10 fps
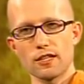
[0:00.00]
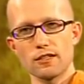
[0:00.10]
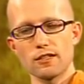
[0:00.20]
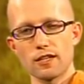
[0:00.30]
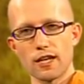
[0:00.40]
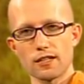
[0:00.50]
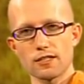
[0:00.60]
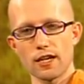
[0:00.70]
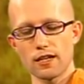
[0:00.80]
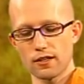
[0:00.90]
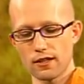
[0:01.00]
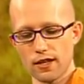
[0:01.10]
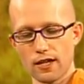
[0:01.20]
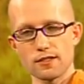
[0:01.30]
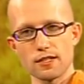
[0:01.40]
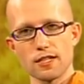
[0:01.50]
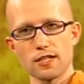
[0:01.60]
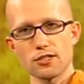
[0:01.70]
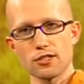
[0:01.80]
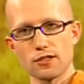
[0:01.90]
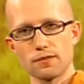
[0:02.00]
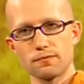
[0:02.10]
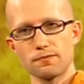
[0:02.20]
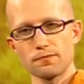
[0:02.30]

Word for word: lead to the next cycle, and that is addiction.